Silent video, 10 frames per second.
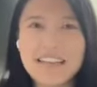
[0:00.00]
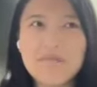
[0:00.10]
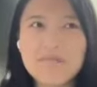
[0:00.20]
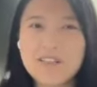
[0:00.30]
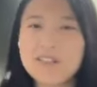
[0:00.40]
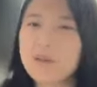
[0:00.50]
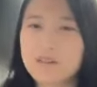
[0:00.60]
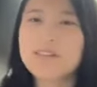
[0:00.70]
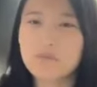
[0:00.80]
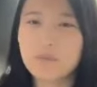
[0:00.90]
that person
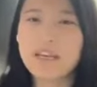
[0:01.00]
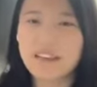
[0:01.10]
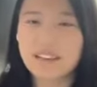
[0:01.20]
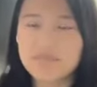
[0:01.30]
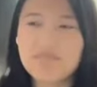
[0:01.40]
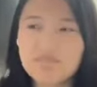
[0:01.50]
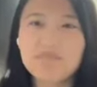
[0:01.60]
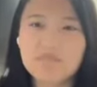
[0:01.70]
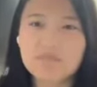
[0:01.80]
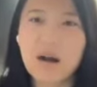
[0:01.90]
was speaking
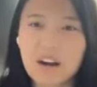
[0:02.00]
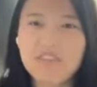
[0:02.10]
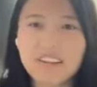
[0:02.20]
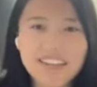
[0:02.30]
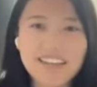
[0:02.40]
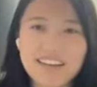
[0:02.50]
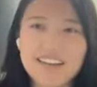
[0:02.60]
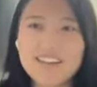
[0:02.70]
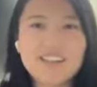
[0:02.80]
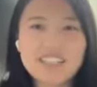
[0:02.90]
perfect
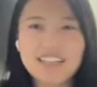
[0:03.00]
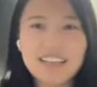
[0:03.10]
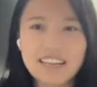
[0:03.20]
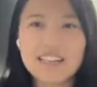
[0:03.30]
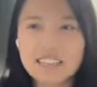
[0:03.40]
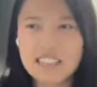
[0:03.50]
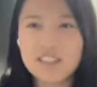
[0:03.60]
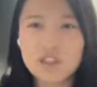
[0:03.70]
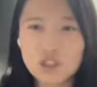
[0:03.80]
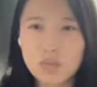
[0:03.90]
English and like in
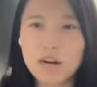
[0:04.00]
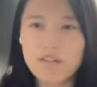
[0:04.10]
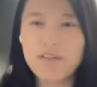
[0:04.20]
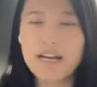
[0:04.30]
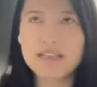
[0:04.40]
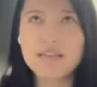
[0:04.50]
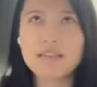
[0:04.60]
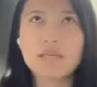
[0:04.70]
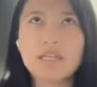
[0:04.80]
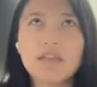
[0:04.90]
the super fast
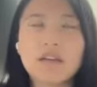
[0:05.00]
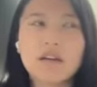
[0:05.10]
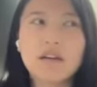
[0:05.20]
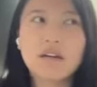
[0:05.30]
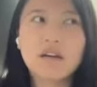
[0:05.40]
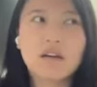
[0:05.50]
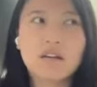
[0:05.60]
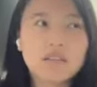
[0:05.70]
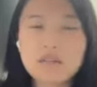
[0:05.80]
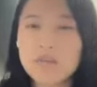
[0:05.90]
speed,
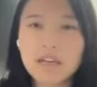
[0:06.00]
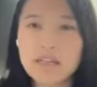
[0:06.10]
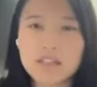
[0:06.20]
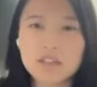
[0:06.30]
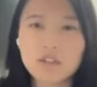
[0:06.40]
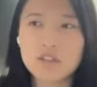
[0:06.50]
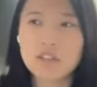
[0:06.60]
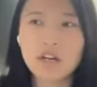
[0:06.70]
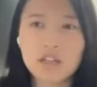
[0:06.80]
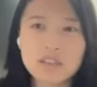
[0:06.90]
something I just could
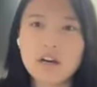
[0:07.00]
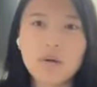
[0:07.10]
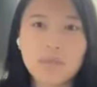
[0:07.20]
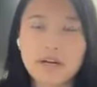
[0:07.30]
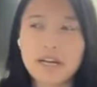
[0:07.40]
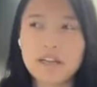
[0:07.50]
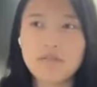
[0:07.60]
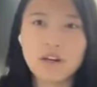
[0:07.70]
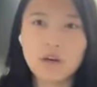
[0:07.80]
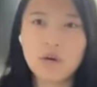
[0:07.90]
not
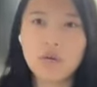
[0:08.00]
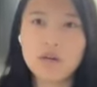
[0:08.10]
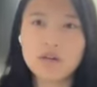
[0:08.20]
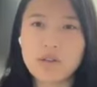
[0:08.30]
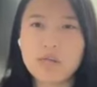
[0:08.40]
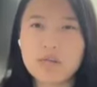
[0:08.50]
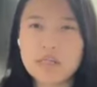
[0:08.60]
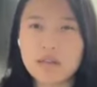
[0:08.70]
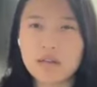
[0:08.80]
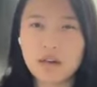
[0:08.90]
comprehend very well. So I
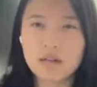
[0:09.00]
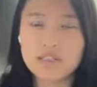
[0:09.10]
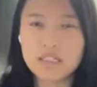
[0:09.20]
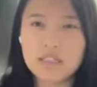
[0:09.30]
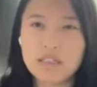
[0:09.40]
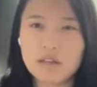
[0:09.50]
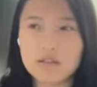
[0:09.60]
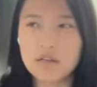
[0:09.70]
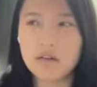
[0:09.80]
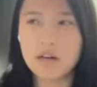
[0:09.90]
missed a lot of
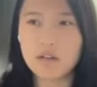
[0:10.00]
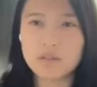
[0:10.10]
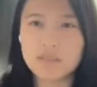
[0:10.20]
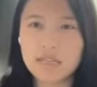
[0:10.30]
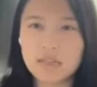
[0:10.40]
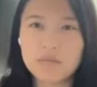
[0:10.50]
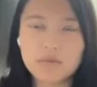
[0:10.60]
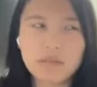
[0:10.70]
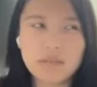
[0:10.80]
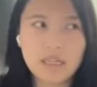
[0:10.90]
details on how to set up
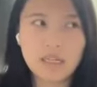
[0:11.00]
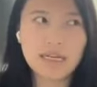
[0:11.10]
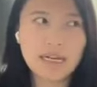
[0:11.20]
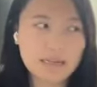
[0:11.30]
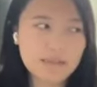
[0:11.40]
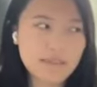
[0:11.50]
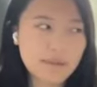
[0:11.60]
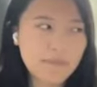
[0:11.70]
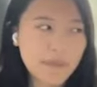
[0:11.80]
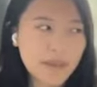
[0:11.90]
the account.